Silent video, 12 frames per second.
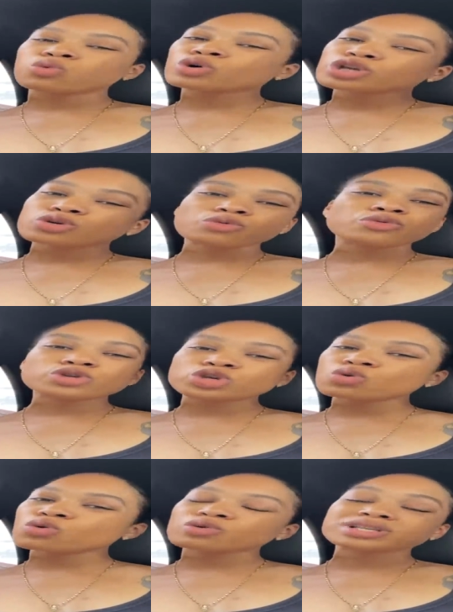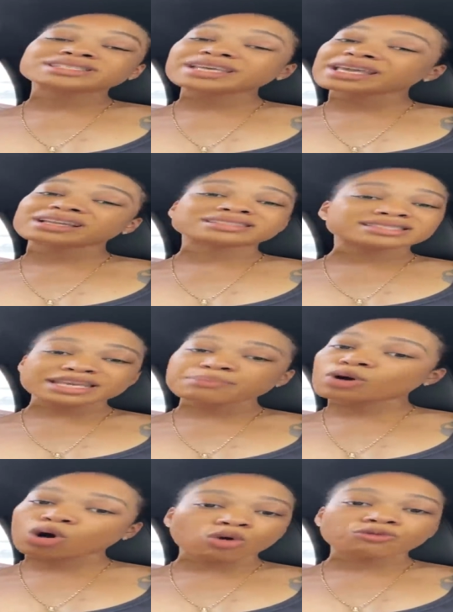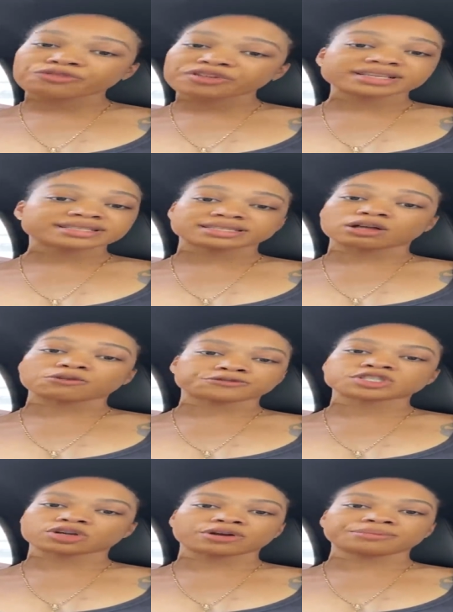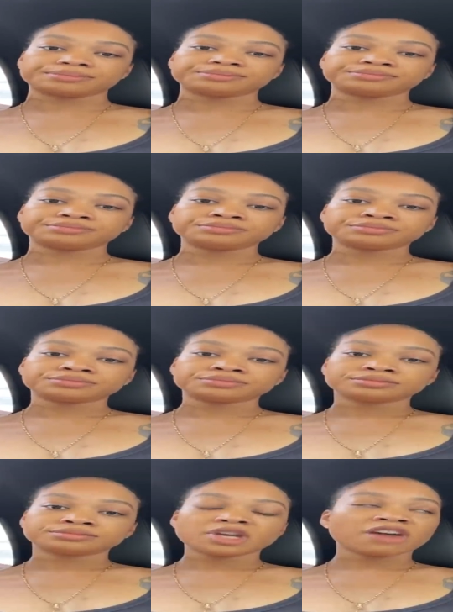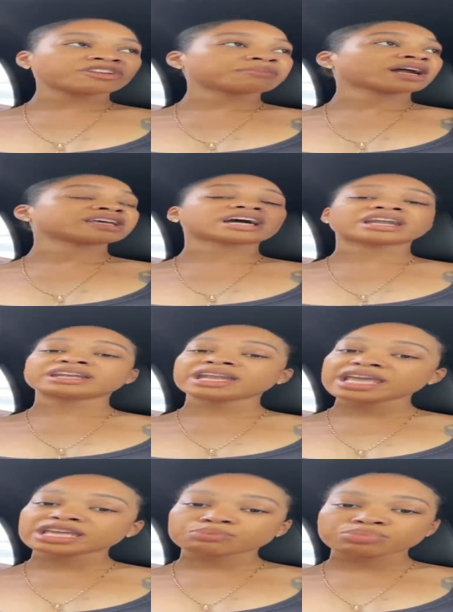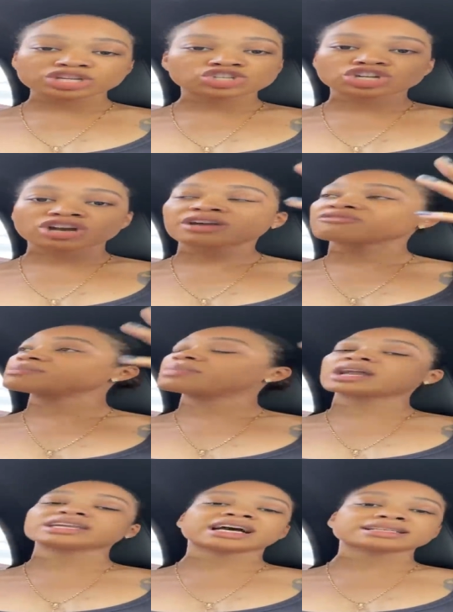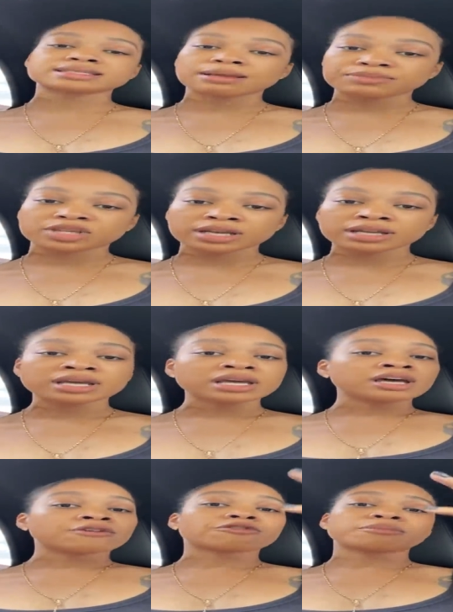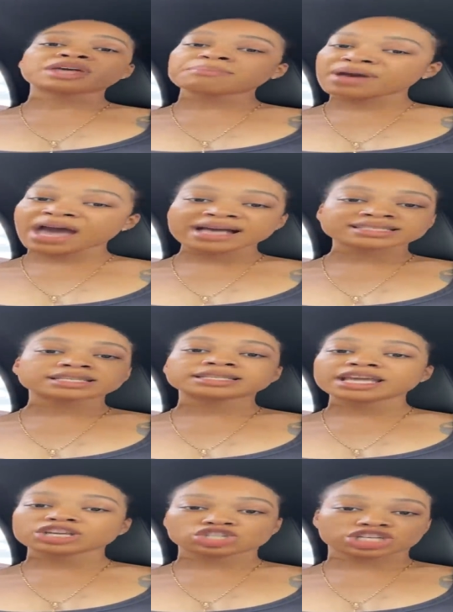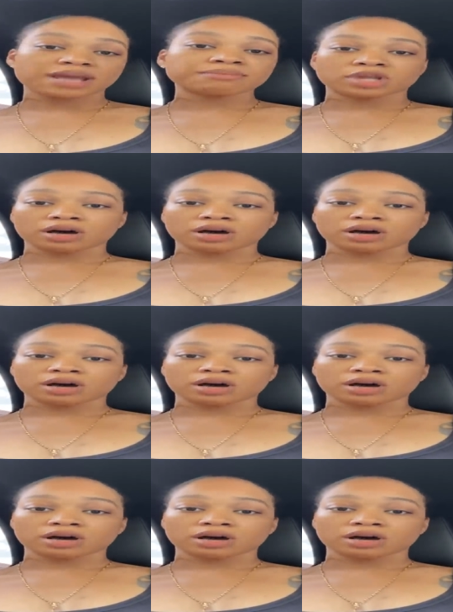you were digging a deeper hole for yourself, sir. Everybody got a naked picture. Everybody got something from their past that they ashamed